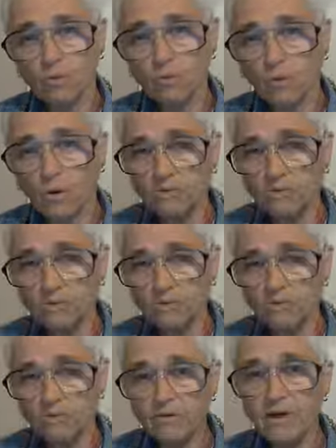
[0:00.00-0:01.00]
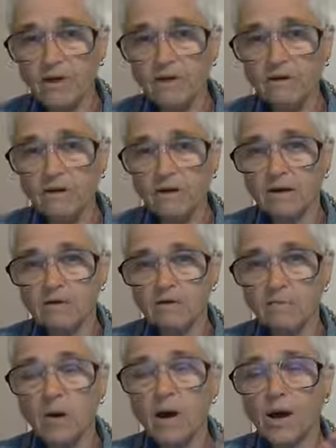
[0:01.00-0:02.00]
one little grain out of the
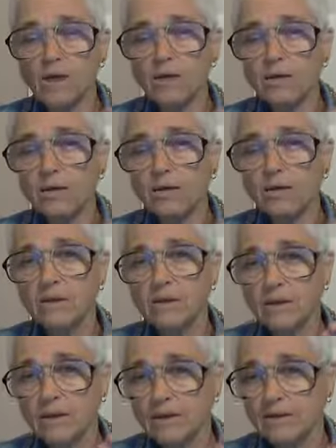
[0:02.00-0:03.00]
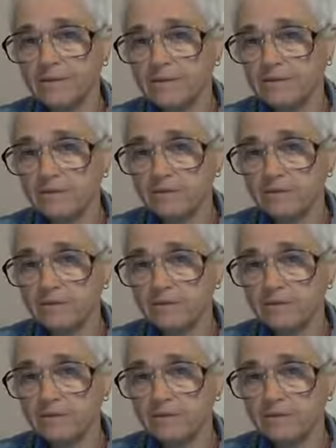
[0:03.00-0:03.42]
pot and